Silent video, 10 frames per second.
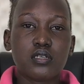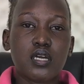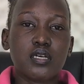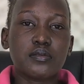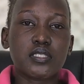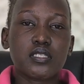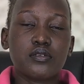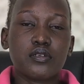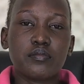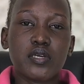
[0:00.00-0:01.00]
I still
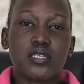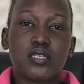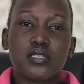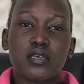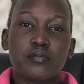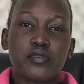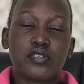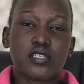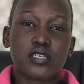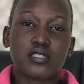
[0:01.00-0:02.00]
remain the same
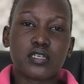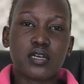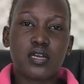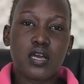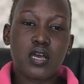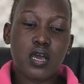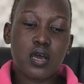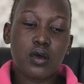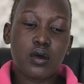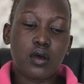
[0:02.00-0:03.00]
presenter.
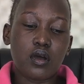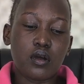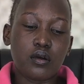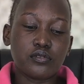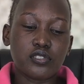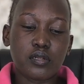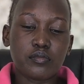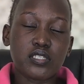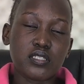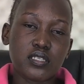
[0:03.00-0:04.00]
Shall
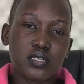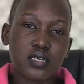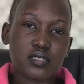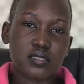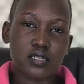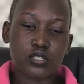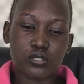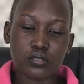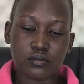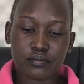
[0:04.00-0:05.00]
meet in the next session.